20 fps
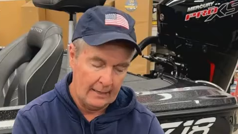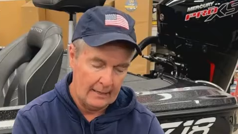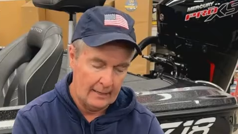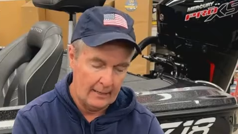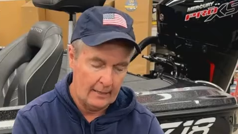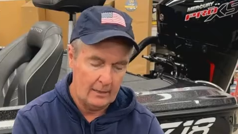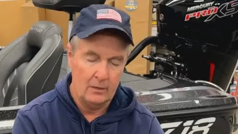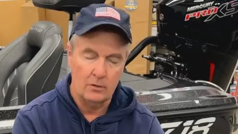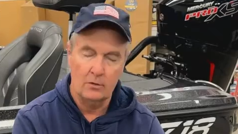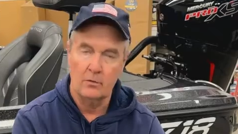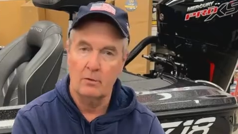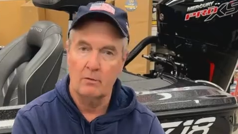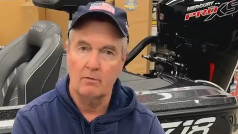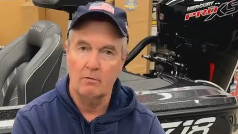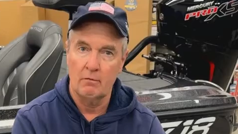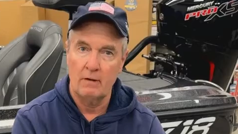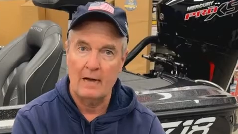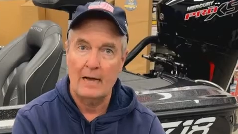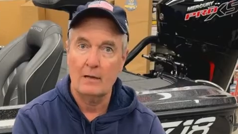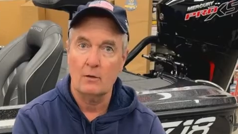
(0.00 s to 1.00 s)
it is a
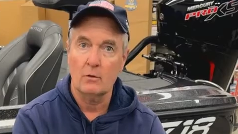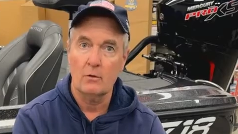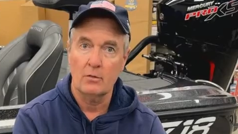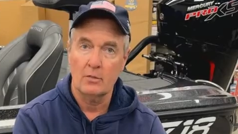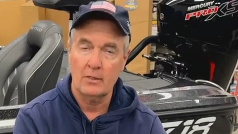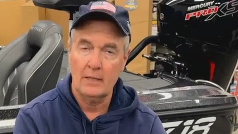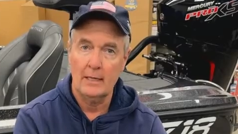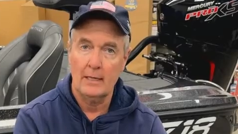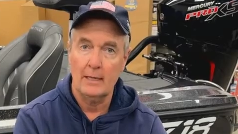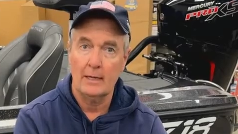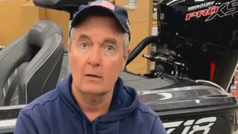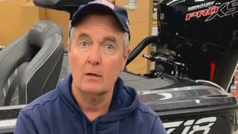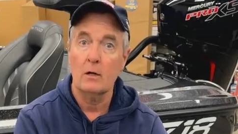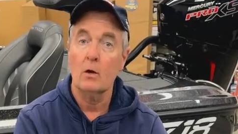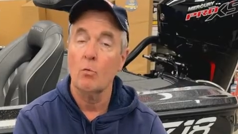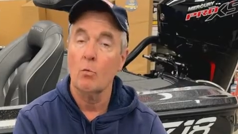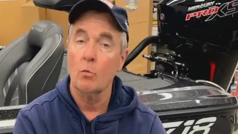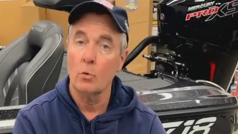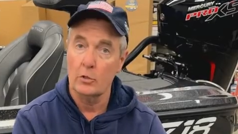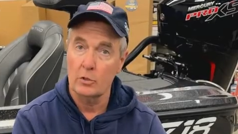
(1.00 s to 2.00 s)
vital thing
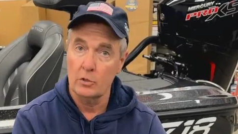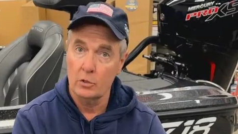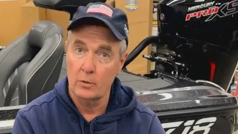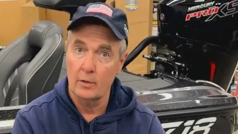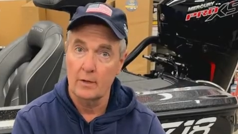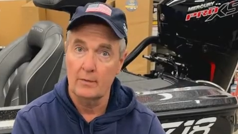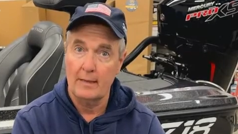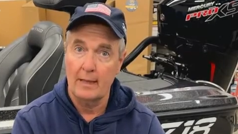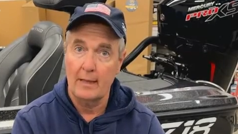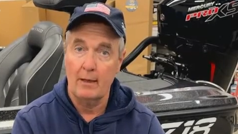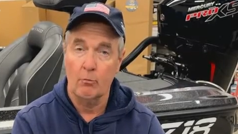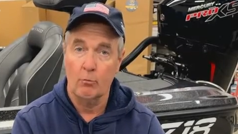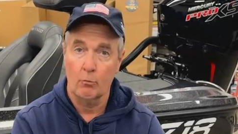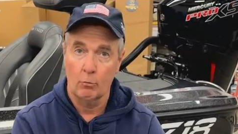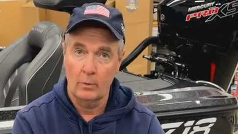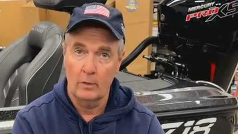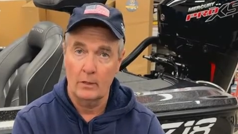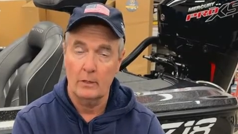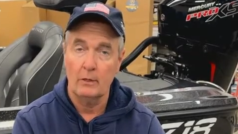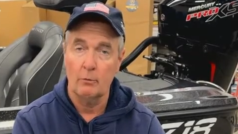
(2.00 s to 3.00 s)
when you're in that
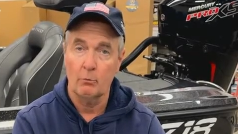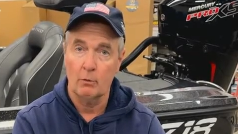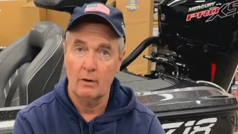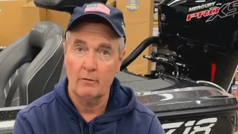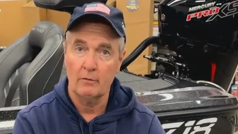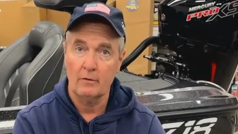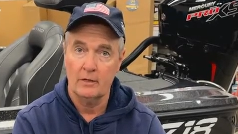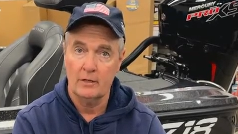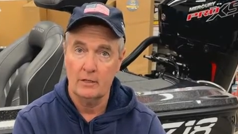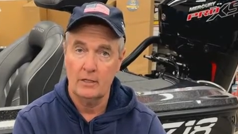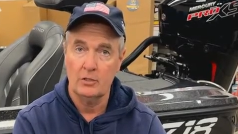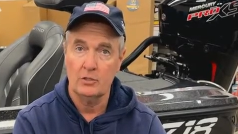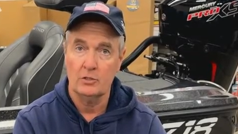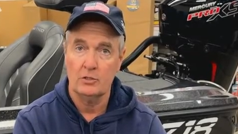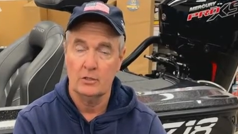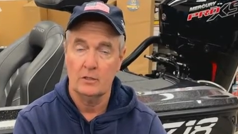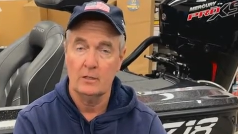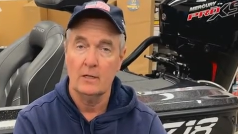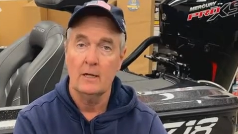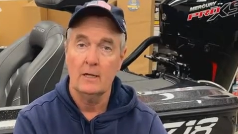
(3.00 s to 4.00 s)
really rough
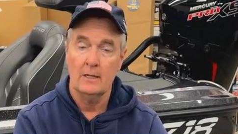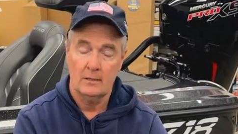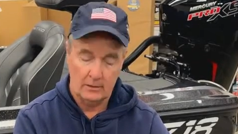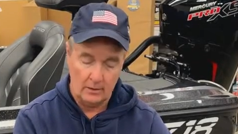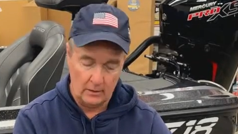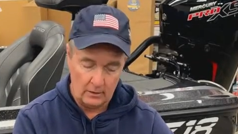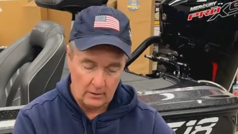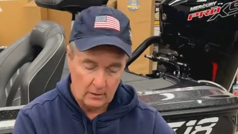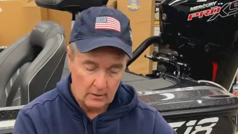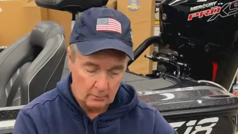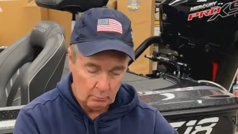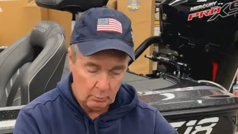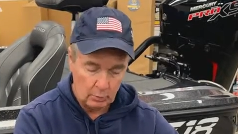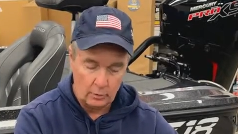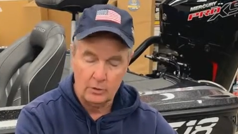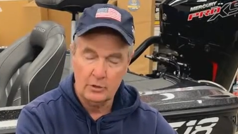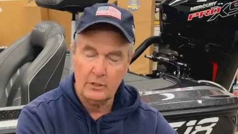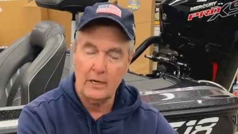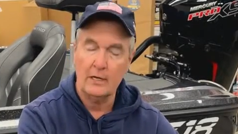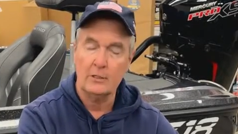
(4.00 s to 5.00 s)
condition to
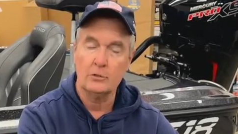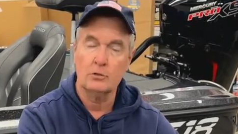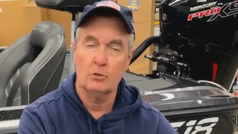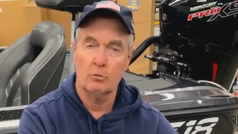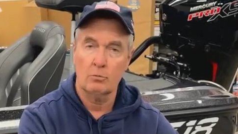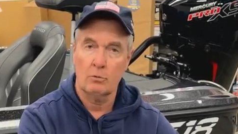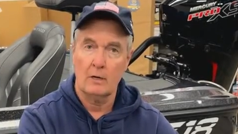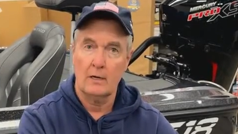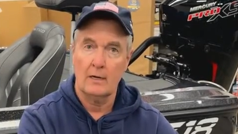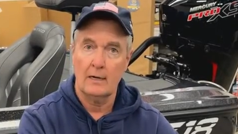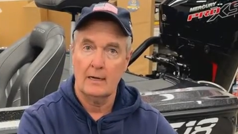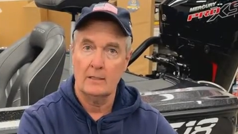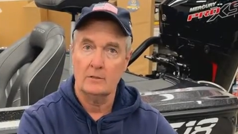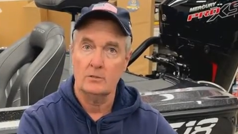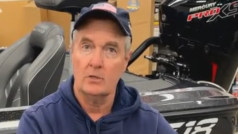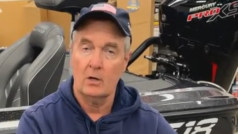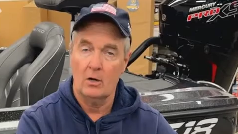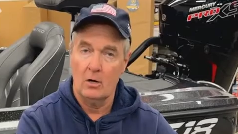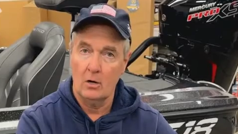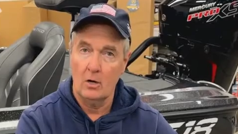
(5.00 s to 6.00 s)
protect your
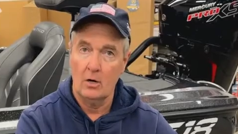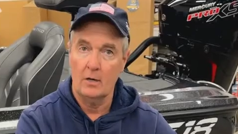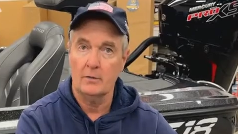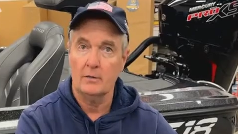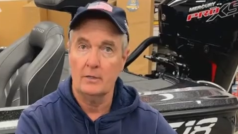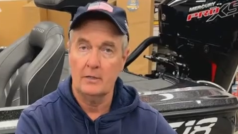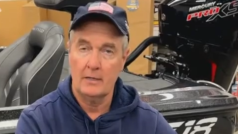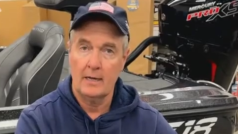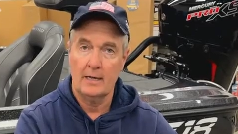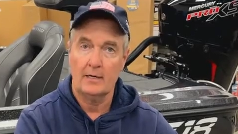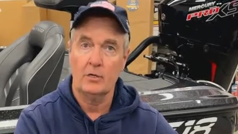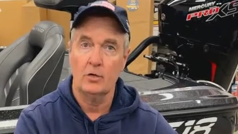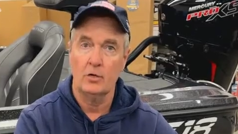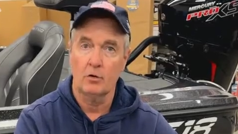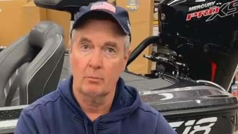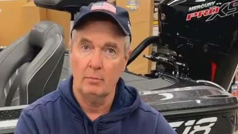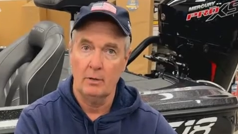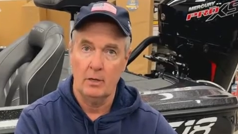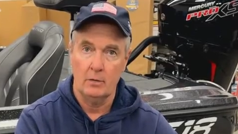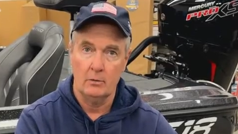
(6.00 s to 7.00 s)
rods on the deck of
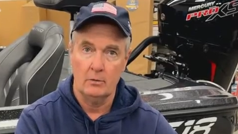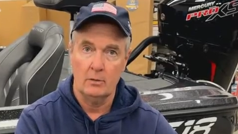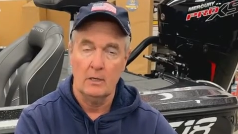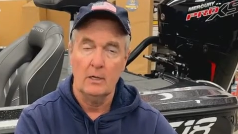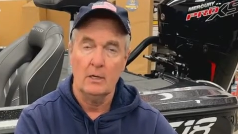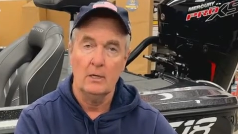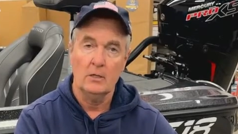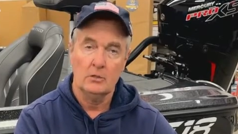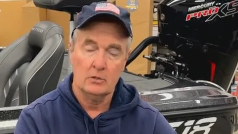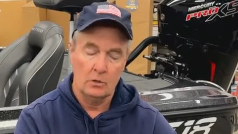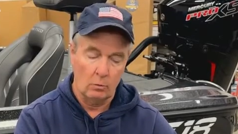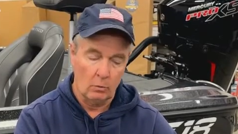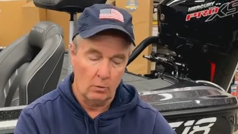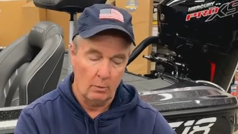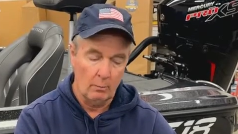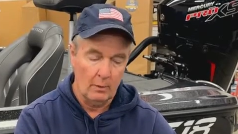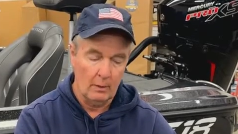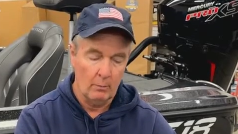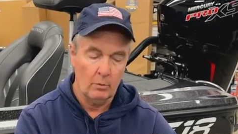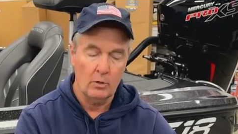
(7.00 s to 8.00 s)
your boat. So
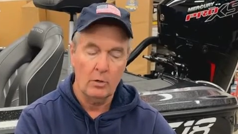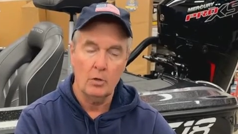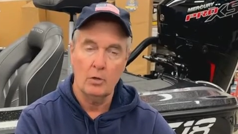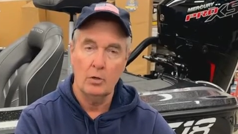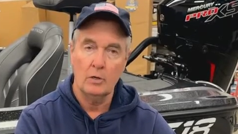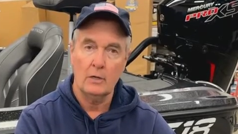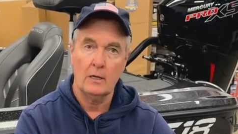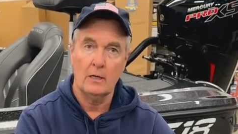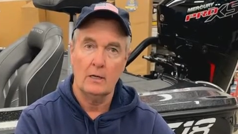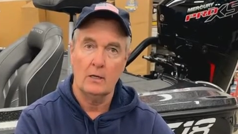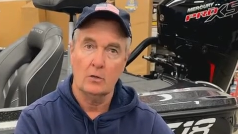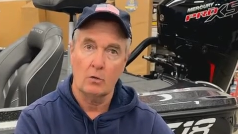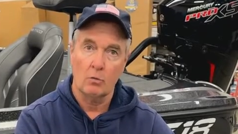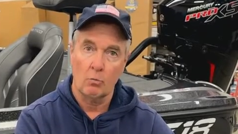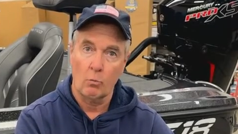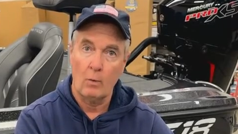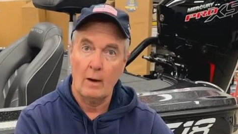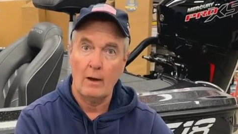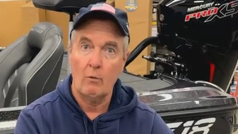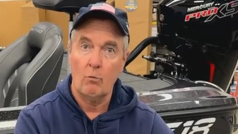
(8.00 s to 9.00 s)
remember to hook it in the
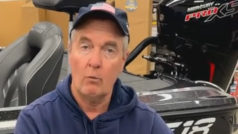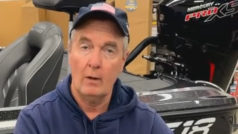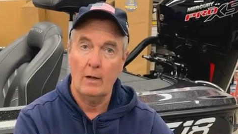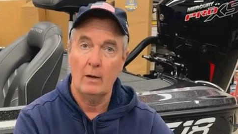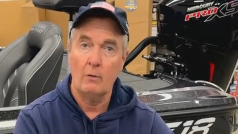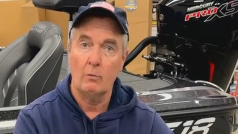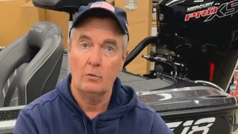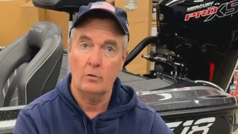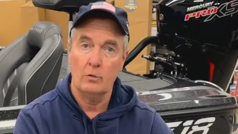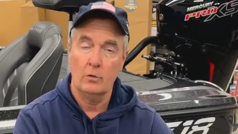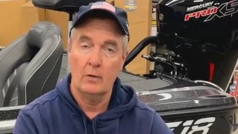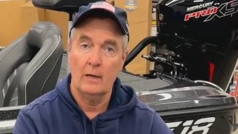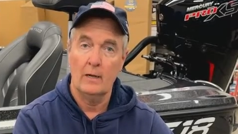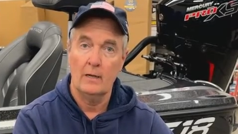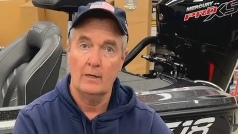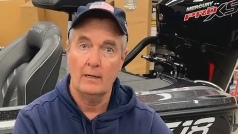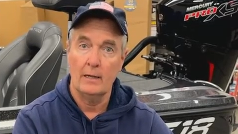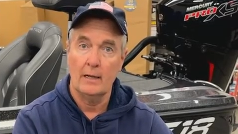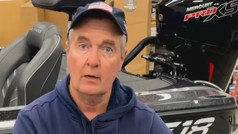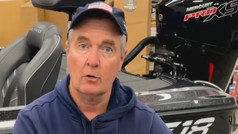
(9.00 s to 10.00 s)
right way when you're
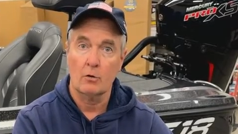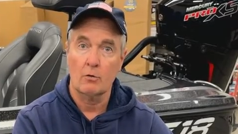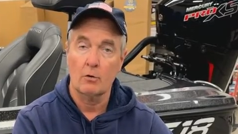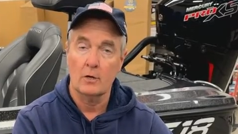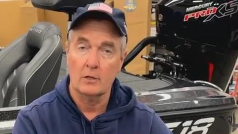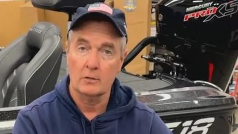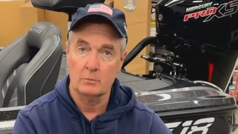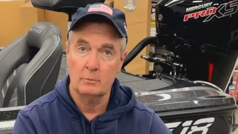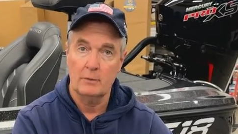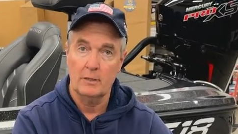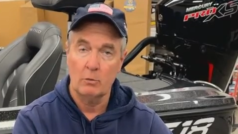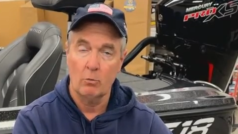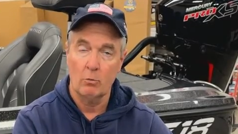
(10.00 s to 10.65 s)
heading out across big